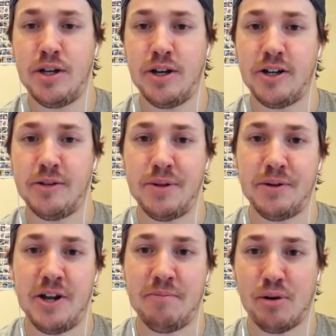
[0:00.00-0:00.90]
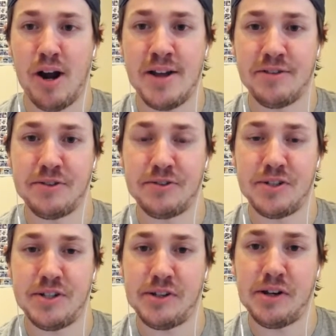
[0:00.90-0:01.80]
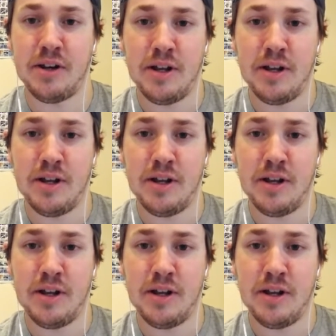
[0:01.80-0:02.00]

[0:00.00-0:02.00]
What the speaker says: and Bryant this season.